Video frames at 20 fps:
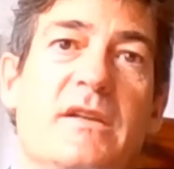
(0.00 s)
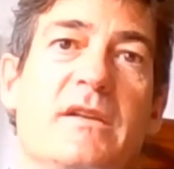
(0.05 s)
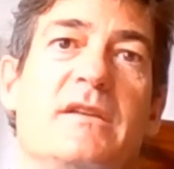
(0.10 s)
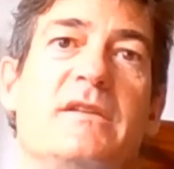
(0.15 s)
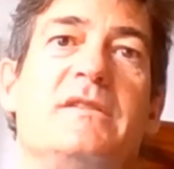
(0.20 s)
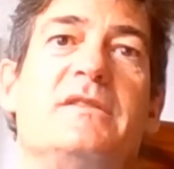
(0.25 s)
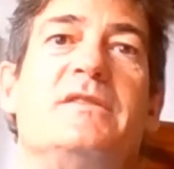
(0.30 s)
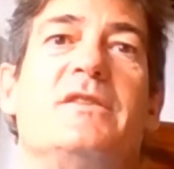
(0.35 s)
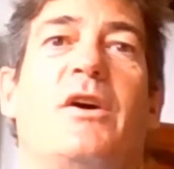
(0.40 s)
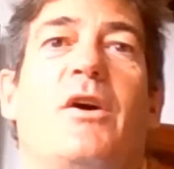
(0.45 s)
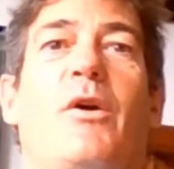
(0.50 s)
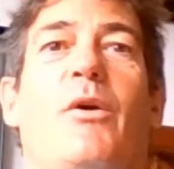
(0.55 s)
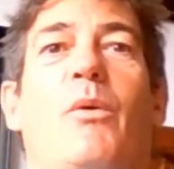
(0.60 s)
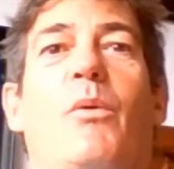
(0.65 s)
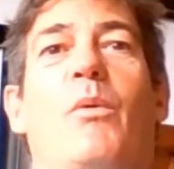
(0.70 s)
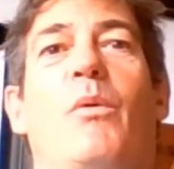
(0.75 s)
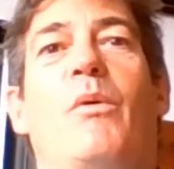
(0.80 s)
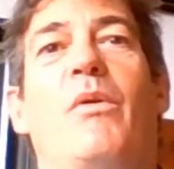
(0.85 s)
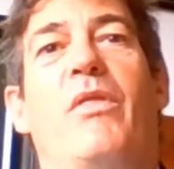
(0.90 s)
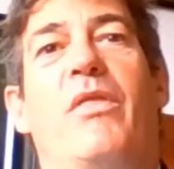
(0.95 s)

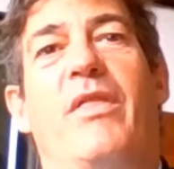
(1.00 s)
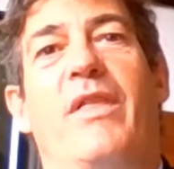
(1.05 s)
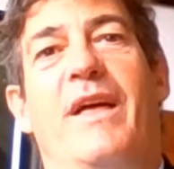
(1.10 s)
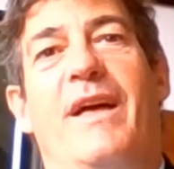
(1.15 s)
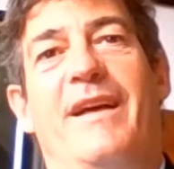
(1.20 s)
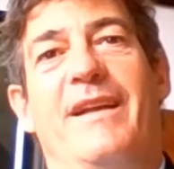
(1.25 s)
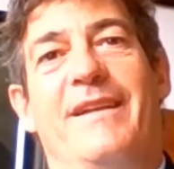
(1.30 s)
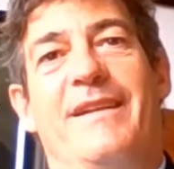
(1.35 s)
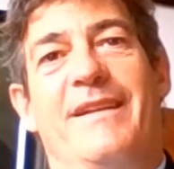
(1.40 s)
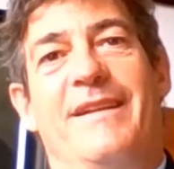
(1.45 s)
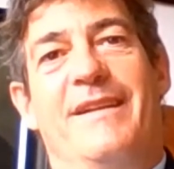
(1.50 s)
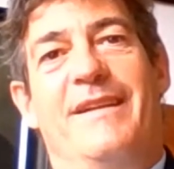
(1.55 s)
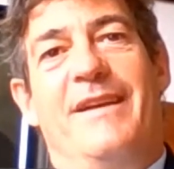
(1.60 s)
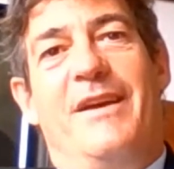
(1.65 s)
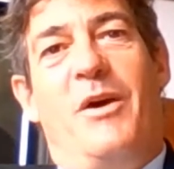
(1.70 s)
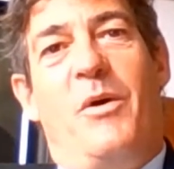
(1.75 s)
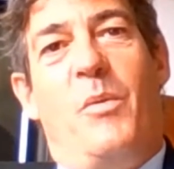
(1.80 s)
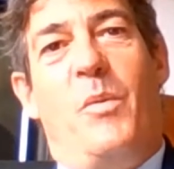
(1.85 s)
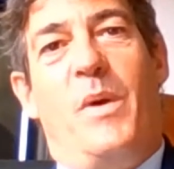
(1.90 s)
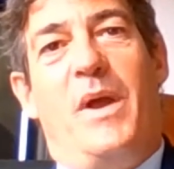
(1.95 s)
So then
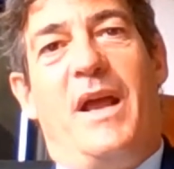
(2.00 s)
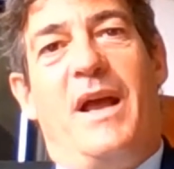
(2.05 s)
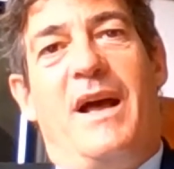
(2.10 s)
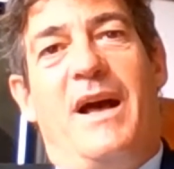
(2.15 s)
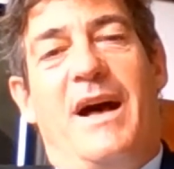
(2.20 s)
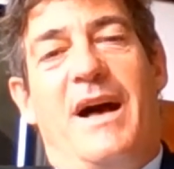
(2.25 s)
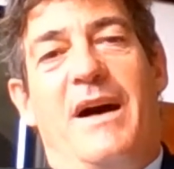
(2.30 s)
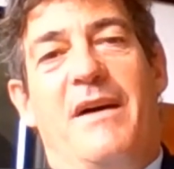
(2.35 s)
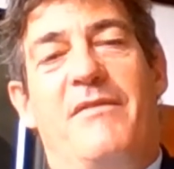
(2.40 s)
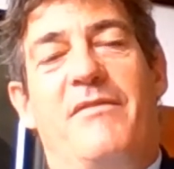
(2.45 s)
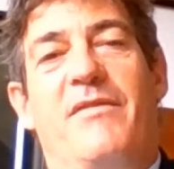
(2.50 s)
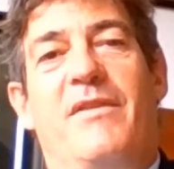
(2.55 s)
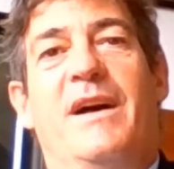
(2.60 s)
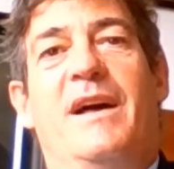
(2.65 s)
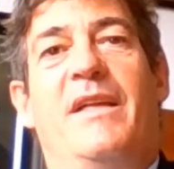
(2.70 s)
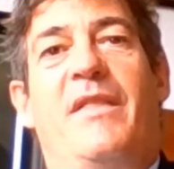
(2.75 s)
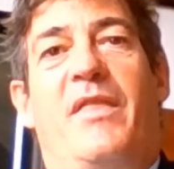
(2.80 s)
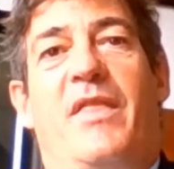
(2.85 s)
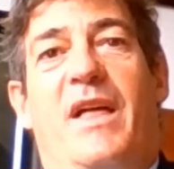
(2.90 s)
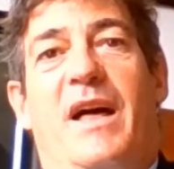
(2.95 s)
we have
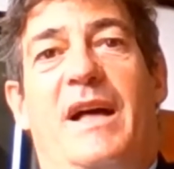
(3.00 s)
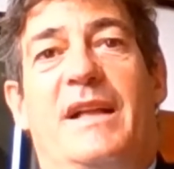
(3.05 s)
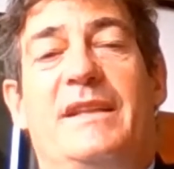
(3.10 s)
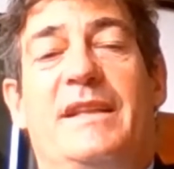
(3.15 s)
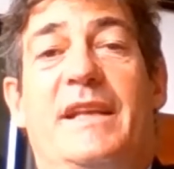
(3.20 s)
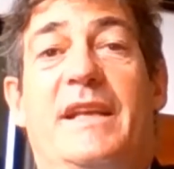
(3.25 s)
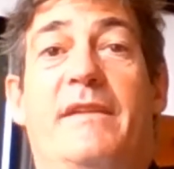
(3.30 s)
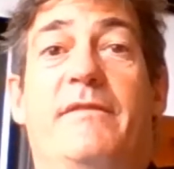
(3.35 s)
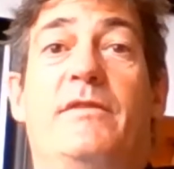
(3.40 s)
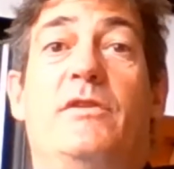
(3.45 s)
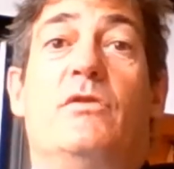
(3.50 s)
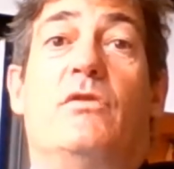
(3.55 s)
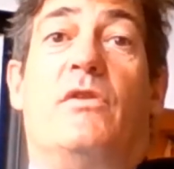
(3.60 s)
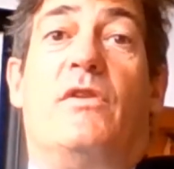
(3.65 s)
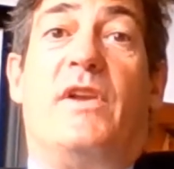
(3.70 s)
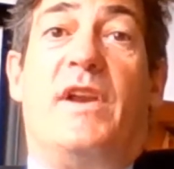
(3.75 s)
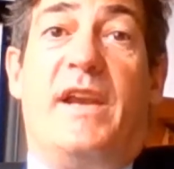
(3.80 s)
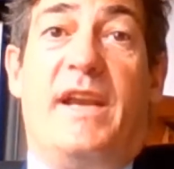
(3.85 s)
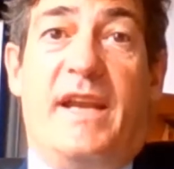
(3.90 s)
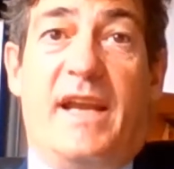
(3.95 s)
that if you
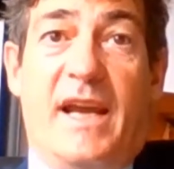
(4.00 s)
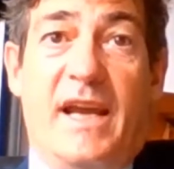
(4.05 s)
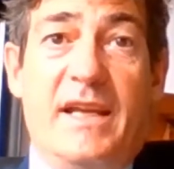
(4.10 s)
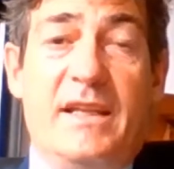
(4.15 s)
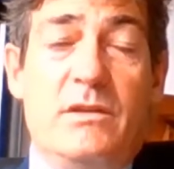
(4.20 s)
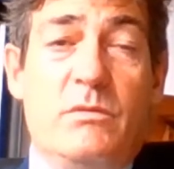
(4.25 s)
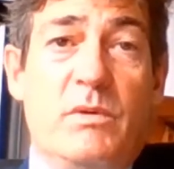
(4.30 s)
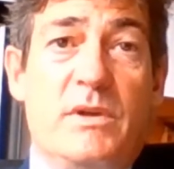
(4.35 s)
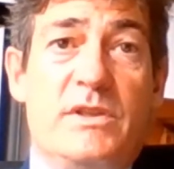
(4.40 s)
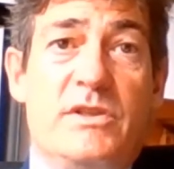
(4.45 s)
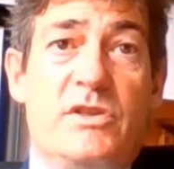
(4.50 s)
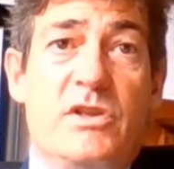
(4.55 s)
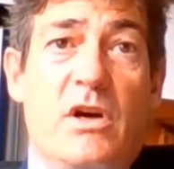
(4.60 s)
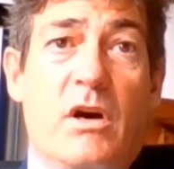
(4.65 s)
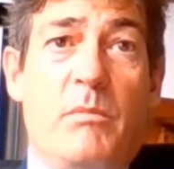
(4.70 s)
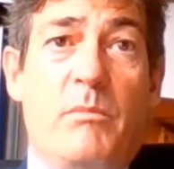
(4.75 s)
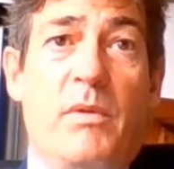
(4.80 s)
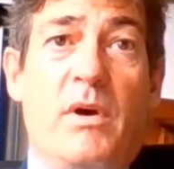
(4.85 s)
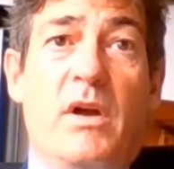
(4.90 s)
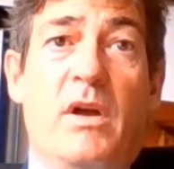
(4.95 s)
create one
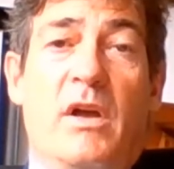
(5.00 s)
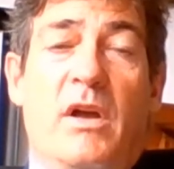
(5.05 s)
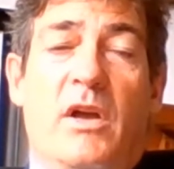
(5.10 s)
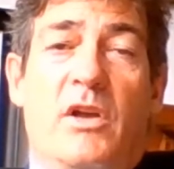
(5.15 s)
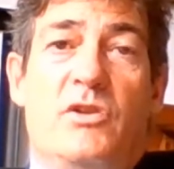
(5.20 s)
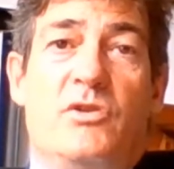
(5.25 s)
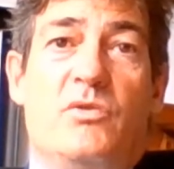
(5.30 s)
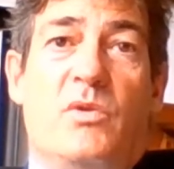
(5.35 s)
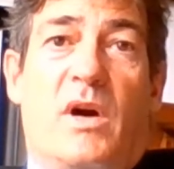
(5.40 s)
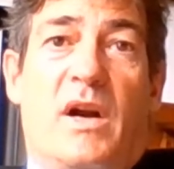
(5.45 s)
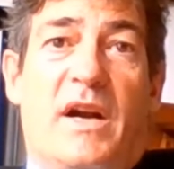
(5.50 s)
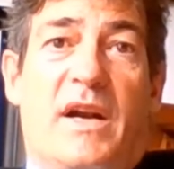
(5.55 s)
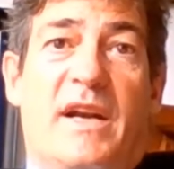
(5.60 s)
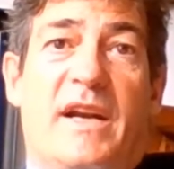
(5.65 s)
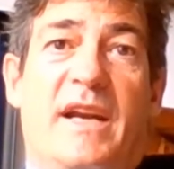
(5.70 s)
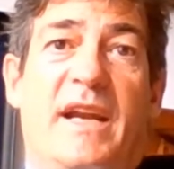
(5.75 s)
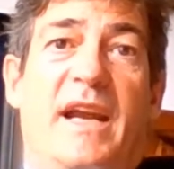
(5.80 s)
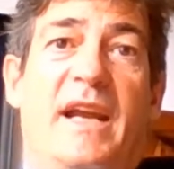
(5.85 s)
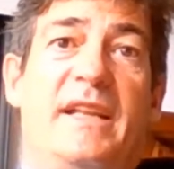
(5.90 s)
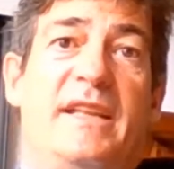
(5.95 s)
job, you are
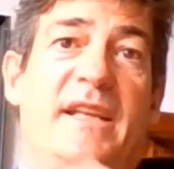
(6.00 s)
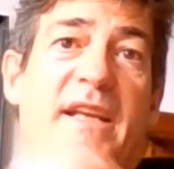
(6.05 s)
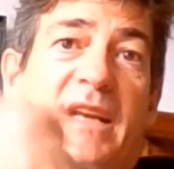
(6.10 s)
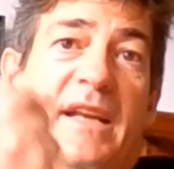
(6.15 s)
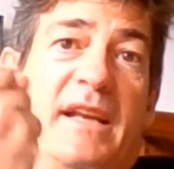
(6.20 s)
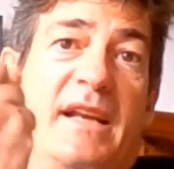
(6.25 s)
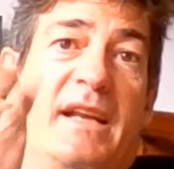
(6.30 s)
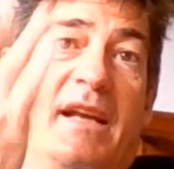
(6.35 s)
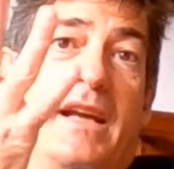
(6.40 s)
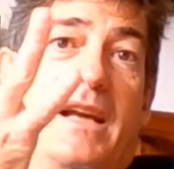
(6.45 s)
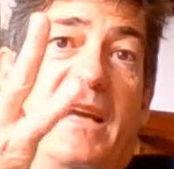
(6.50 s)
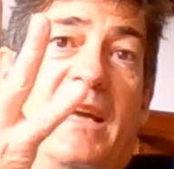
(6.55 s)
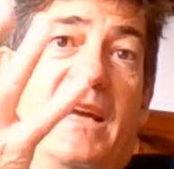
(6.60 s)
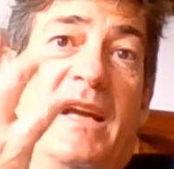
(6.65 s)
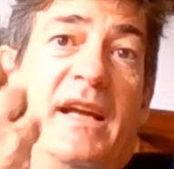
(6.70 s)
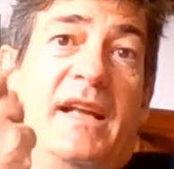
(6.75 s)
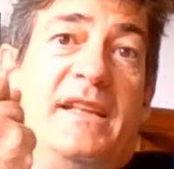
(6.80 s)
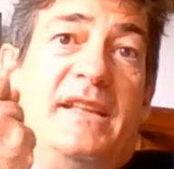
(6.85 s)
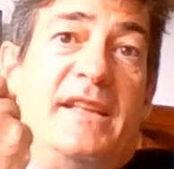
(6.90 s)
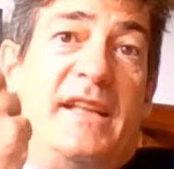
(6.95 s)
creating
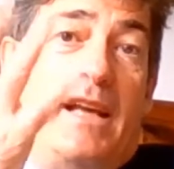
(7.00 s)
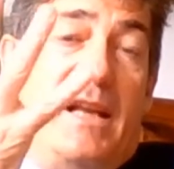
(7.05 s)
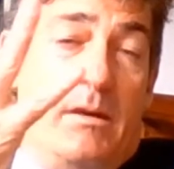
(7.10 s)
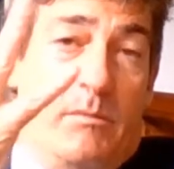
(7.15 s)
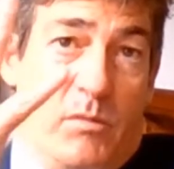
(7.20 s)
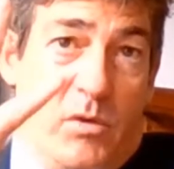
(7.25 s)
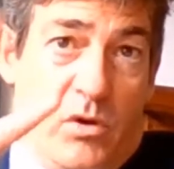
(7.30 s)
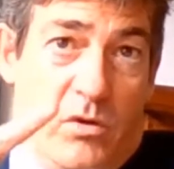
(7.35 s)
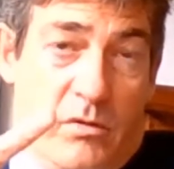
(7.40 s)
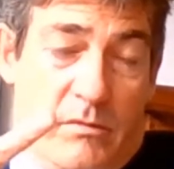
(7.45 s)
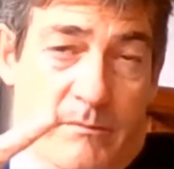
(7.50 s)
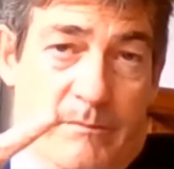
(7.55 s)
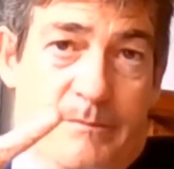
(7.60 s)
10 more.